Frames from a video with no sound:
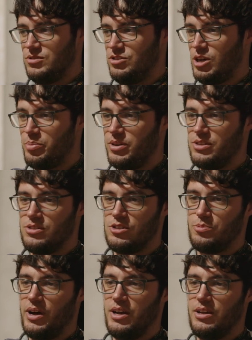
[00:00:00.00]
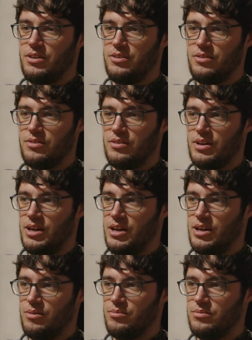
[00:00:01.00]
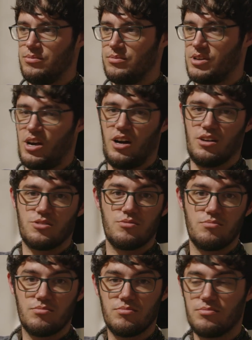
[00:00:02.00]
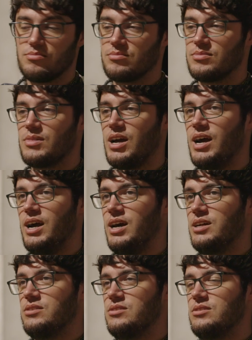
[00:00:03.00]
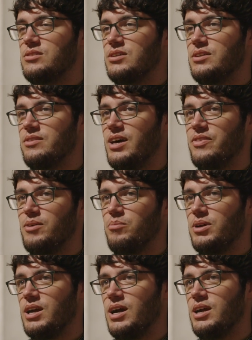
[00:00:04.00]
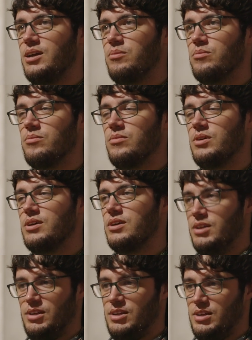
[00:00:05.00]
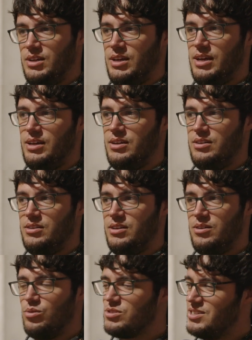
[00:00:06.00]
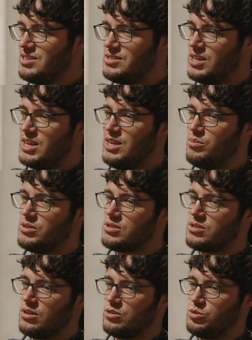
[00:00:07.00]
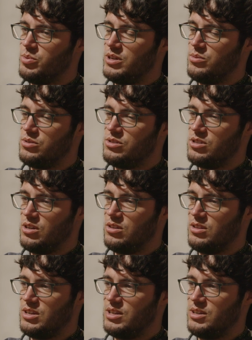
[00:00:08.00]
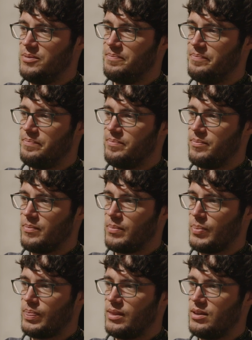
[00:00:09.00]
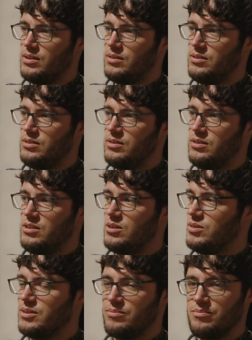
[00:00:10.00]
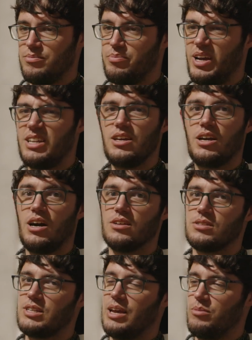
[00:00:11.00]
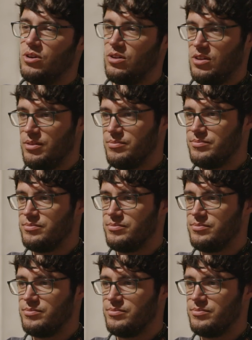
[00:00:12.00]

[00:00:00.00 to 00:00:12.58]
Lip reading: Japanese-inspired cars. And that then became, wasn't a team as such, but it was certainly, you know, like paint your cars the same colour.